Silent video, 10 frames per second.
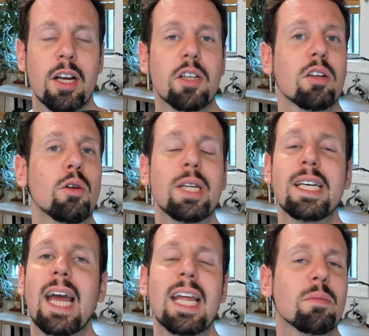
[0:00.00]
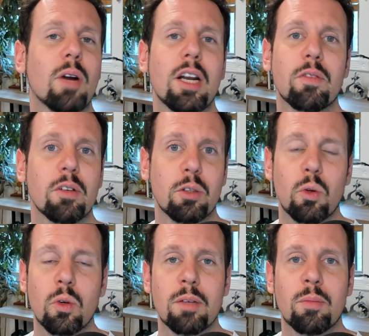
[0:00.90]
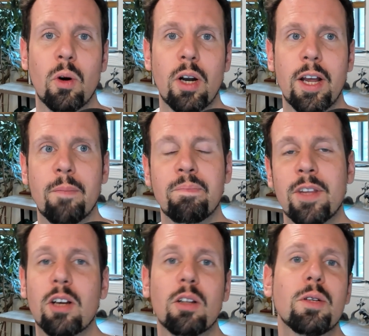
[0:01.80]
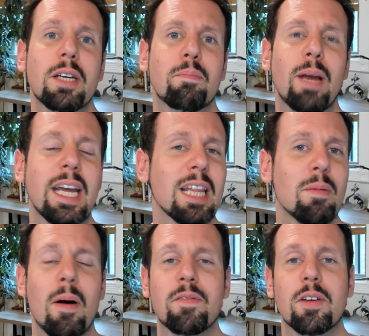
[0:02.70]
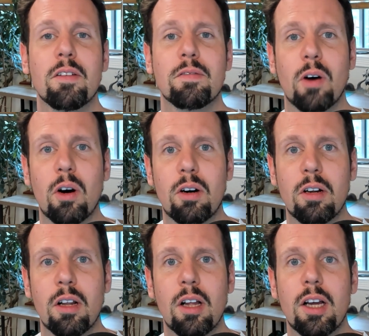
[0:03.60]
You're losing getting them ready for school in the morning. You're losing picking them up after they fall.